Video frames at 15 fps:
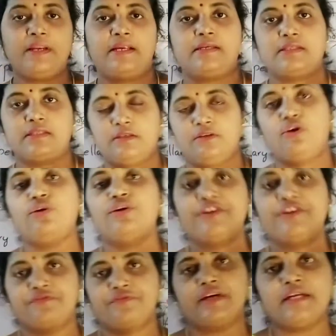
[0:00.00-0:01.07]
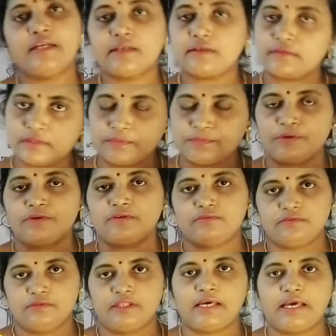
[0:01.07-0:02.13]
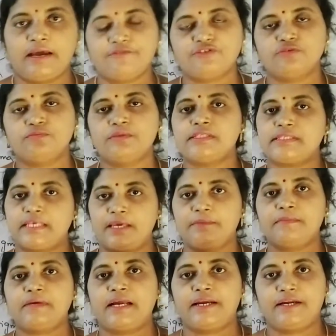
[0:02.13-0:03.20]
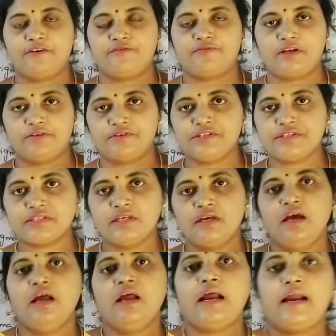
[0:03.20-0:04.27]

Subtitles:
plants, not different, they have to be same kind of flowers,